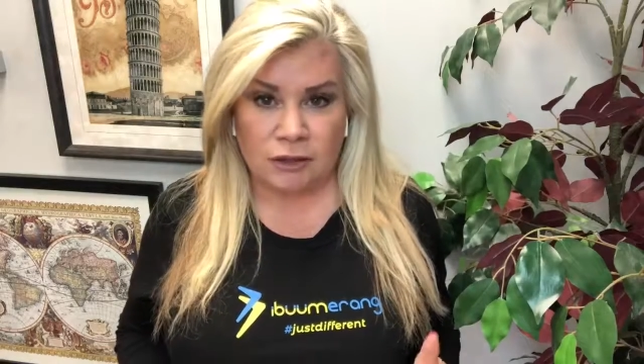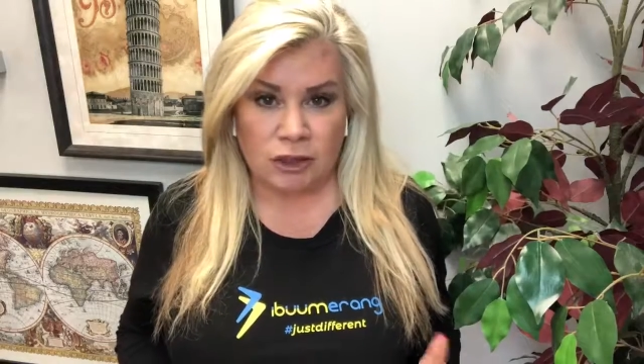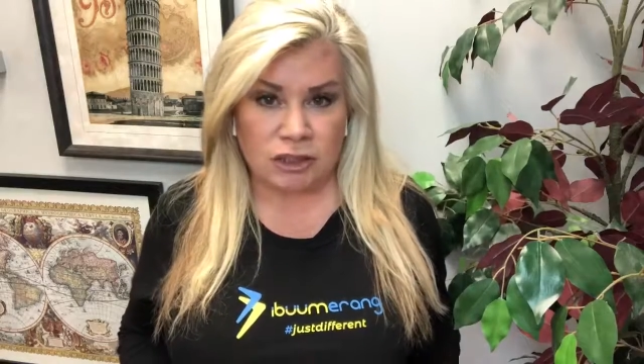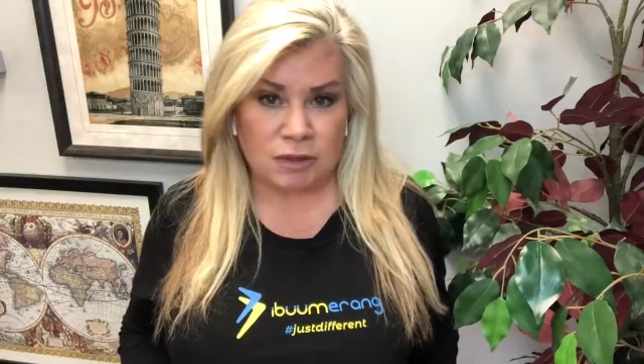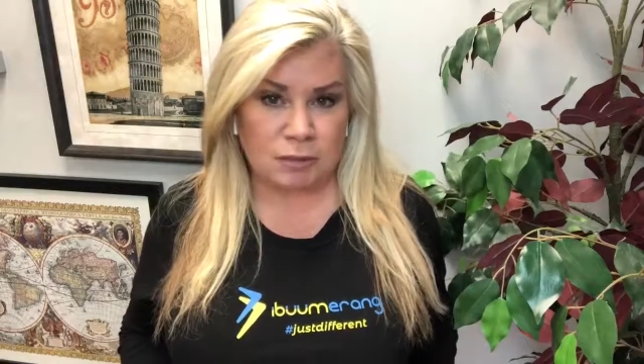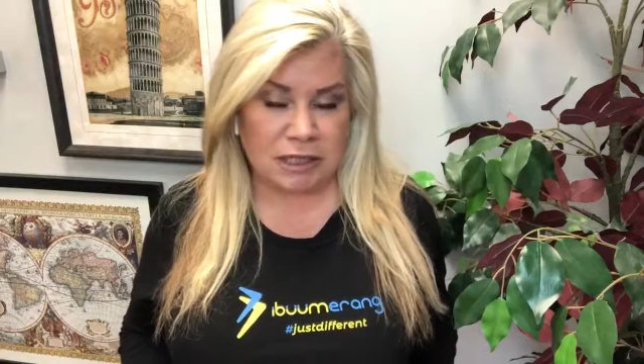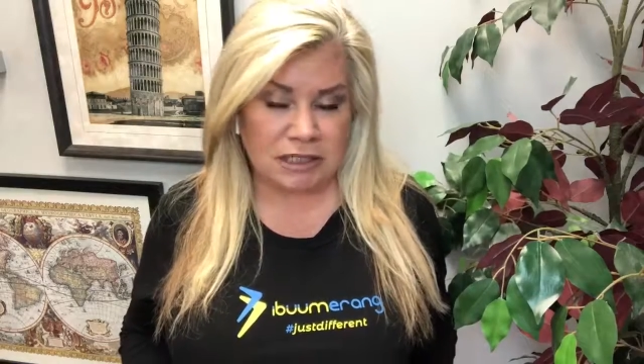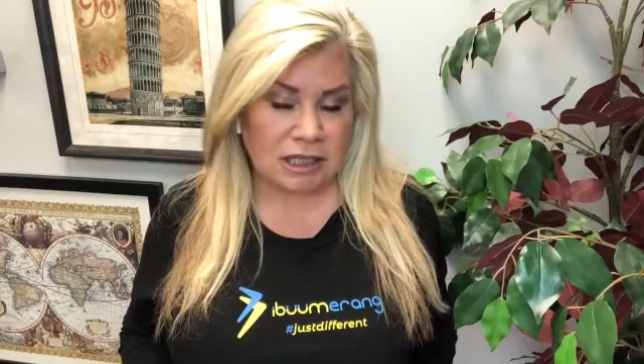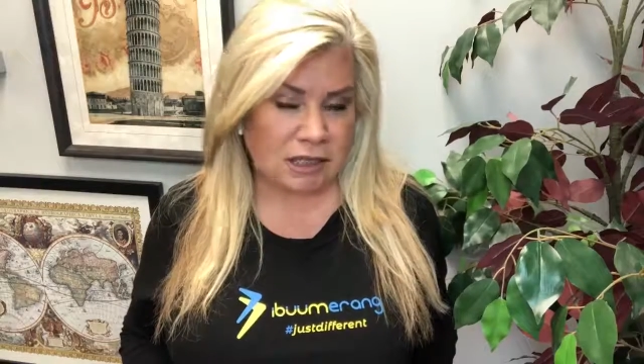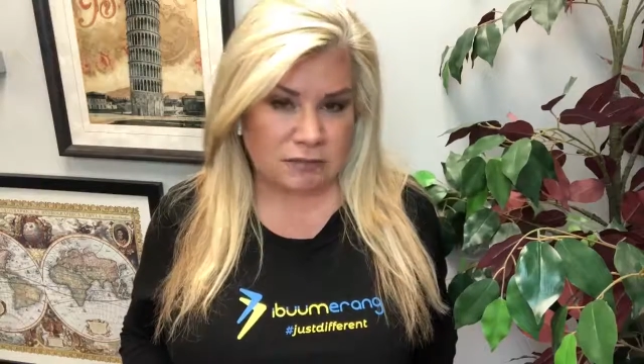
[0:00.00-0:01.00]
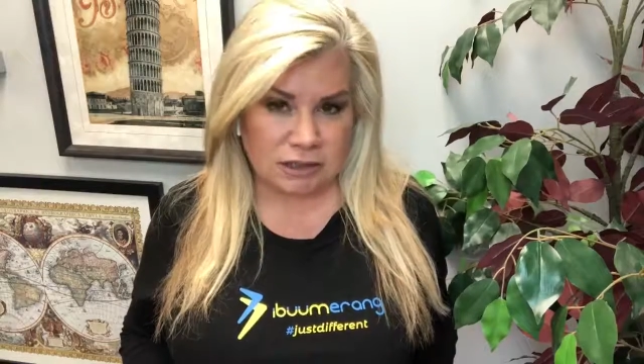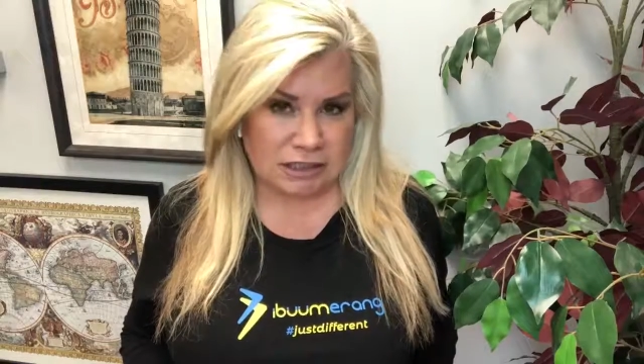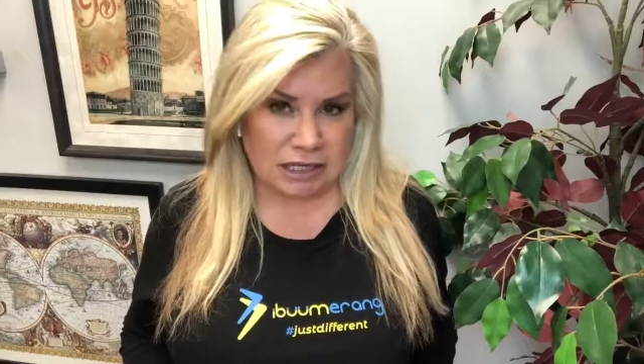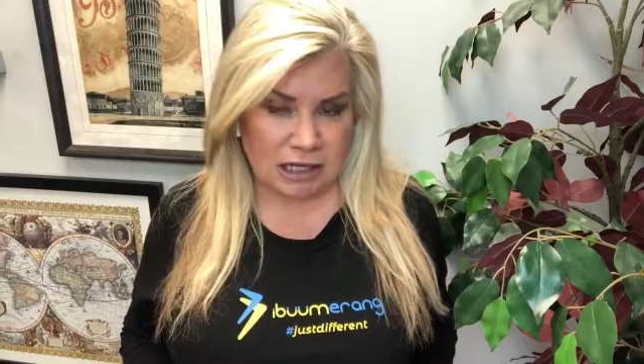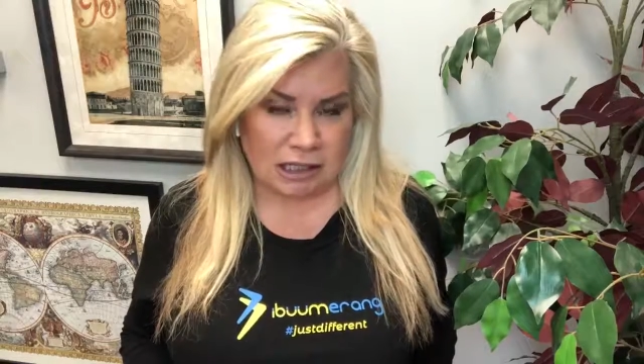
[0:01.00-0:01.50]
There's this place I love to
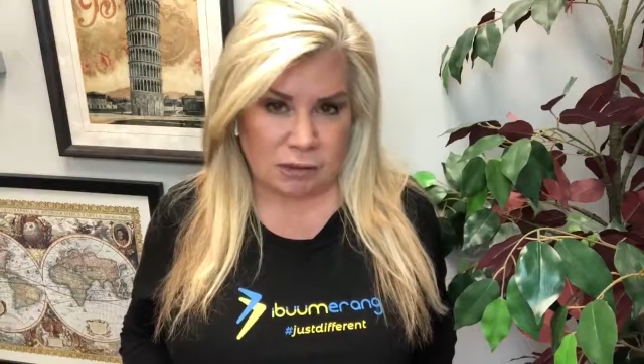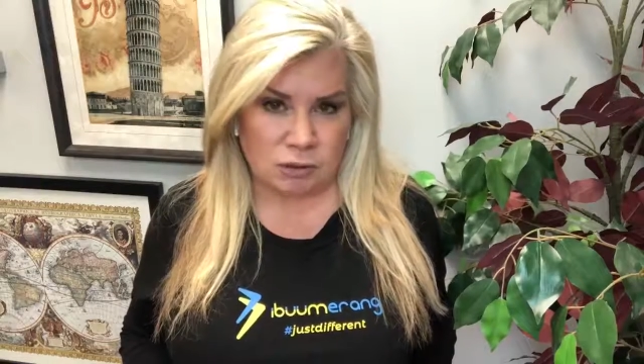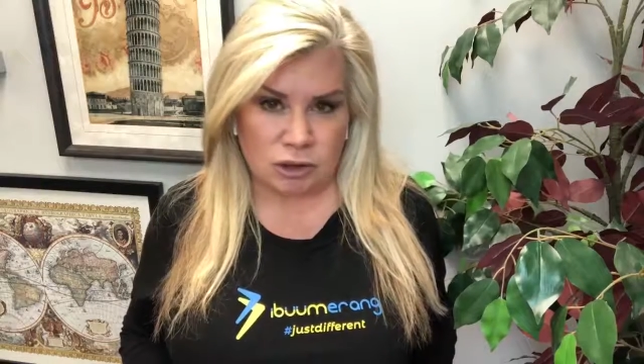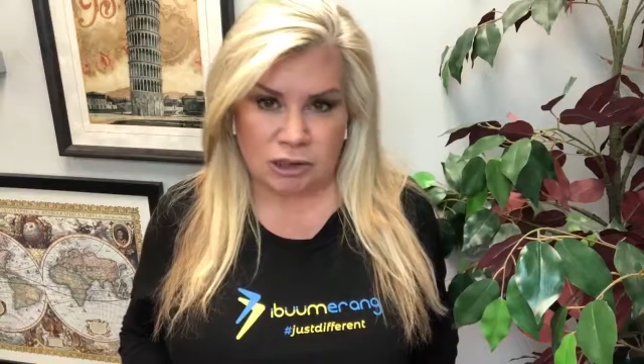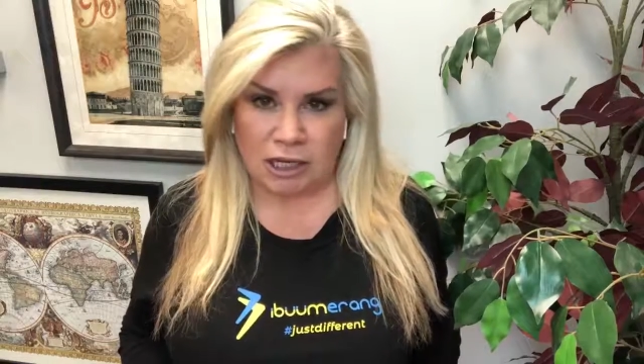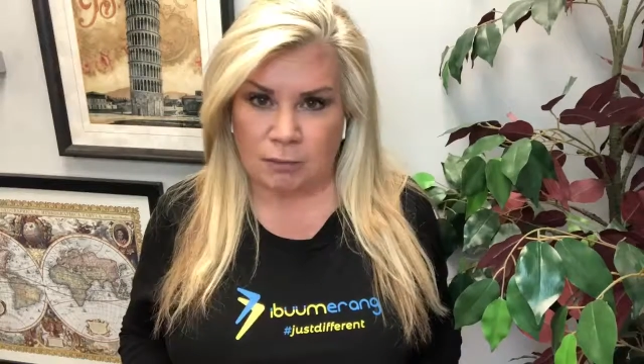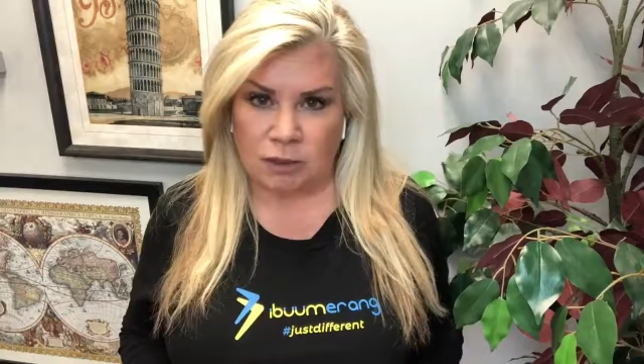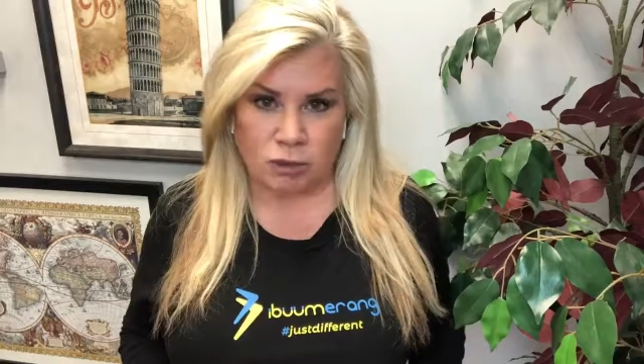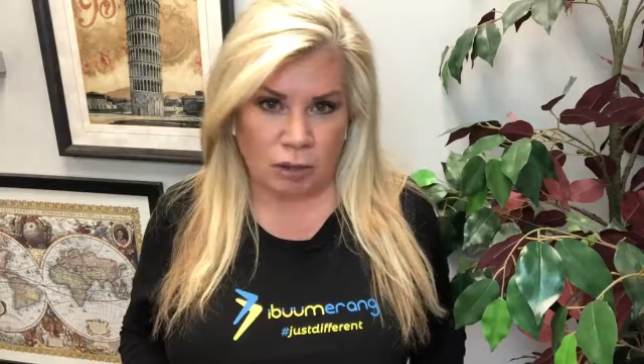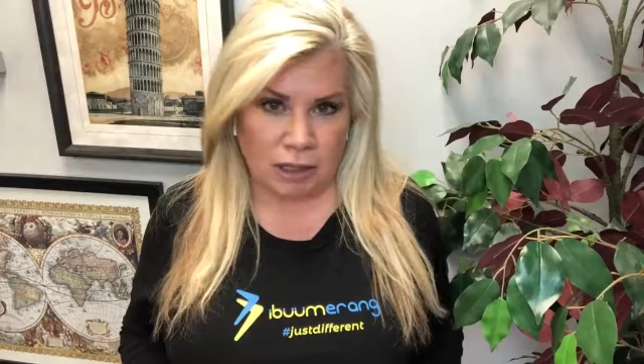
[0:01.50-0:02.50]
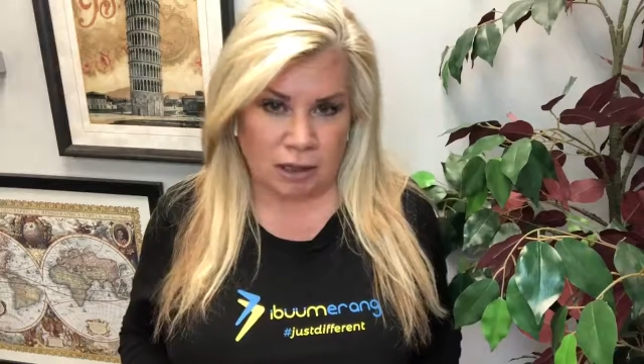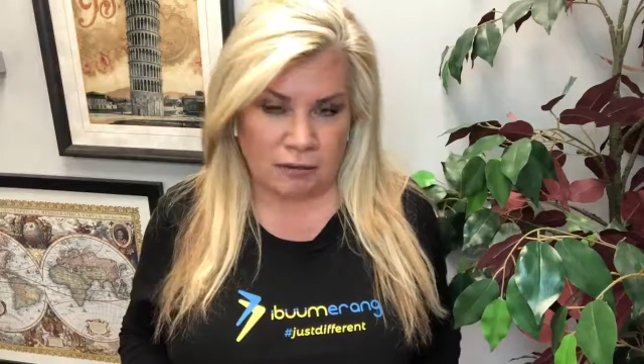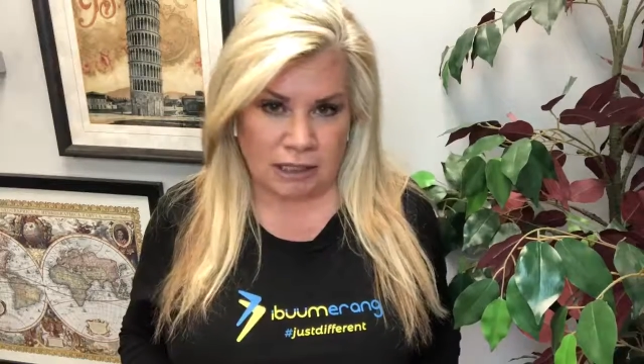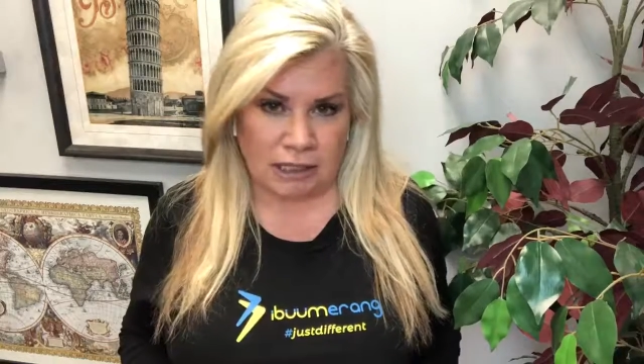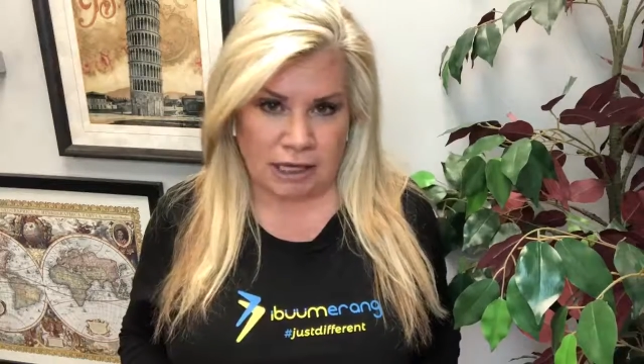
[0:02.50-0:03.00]
stay in Amsterdam. It's right
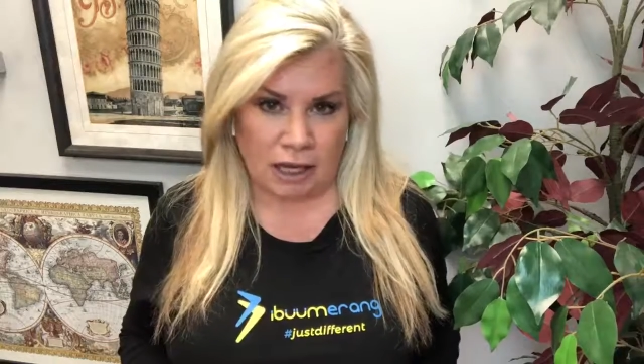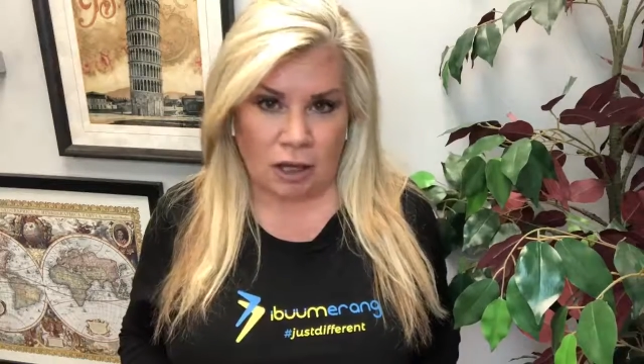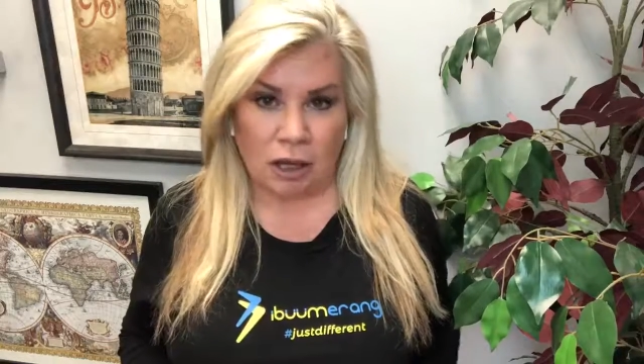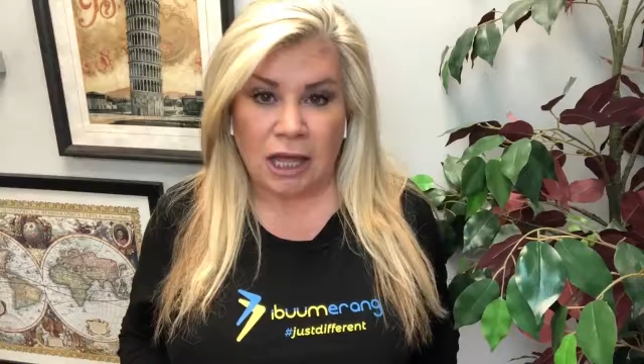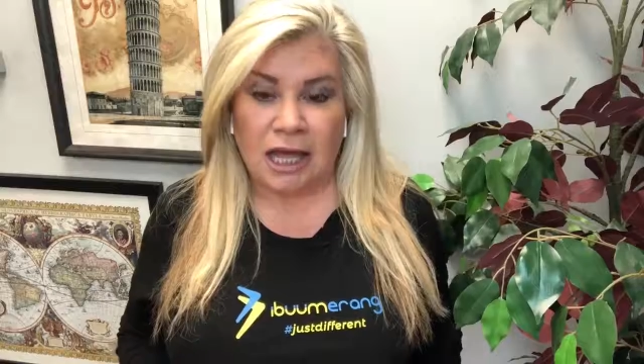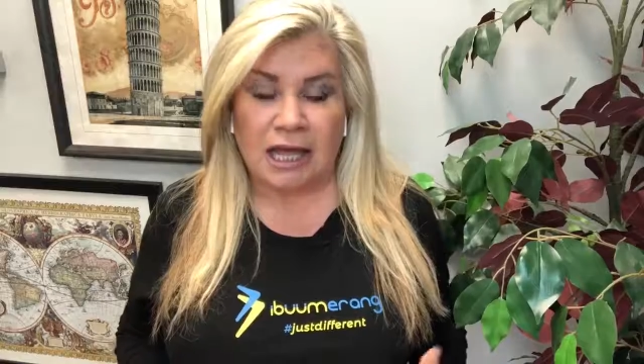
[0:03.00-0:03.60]
on the canal.